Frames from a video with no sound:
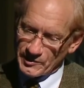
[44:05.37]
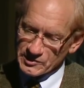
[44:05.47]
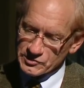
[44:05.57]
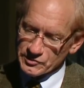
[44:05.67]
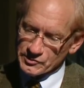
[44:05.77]

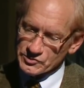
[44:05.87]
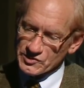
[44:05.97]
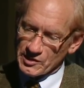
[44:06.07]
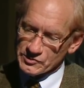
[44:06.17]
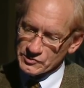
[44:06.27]
bacterial
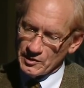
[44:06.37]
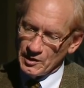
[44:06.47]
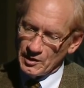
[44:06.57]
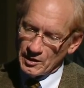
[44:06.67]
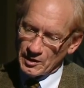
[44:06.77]
cells
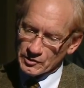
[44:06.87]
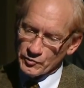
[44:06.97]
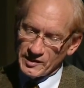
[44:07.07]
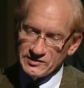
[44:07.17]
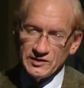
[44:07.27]
uh,
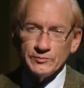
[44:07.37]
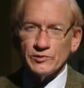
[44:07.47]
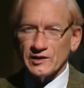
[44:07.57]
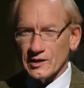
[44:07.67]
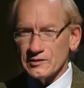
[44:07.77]
quite
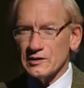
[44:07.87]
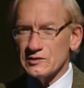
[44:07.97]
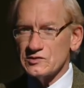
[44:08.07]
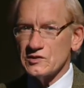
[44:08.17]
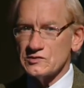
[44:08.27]
deeply. And I think
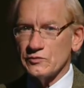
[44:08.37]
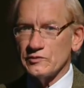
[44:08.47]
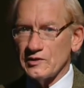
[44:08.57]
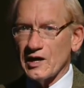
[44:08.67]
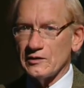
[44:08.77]
consistent
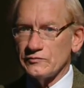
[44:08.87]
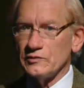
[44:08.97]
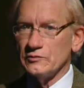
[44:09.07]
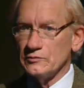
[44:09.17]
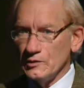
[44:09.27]
with that, if
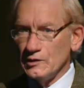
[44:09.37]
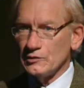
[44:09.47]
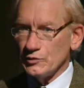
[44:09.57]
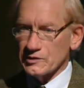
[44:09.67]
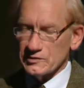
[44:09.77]
you
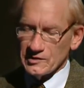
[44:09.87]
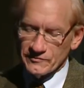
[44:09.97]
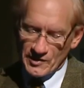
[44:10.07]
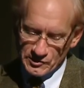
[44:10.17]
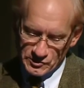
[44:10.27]
look at the
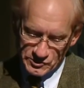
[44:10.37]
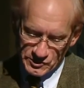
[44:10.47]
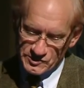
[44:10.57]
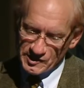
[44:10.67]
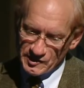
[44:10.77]
effectors,
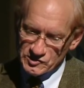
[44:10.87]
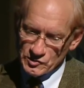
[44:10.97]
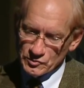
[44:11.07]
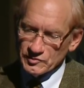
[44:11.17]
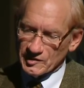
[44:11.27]
you see these
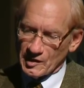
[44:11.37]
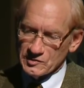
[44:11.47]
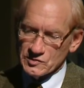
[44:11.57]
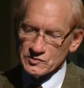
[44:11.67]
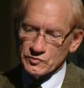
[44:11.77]

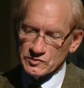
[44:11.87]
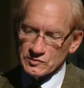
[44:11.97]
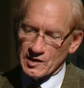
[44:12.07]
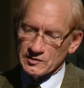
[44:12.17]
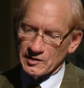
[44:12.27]
nucleases,
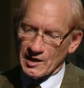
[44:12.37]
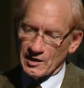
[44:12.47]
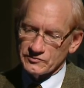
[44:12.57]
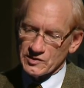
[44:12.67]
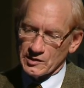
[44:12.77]
which likely
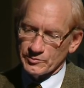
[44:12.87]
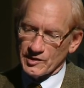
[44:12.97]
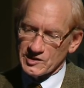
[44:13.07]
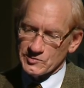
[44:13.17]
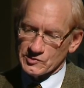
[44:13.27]
have
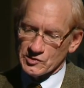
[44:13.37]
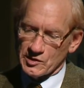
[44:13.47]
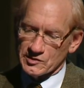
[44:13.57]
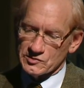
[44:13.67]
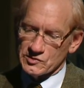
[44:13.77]
cytoplasmic
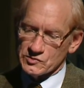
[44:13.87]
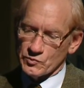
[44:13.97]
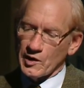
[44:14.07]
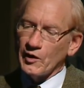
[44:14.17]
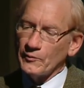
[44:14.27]
targets as
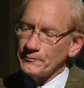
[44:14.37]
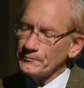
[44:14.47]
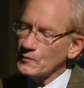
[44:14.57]
well.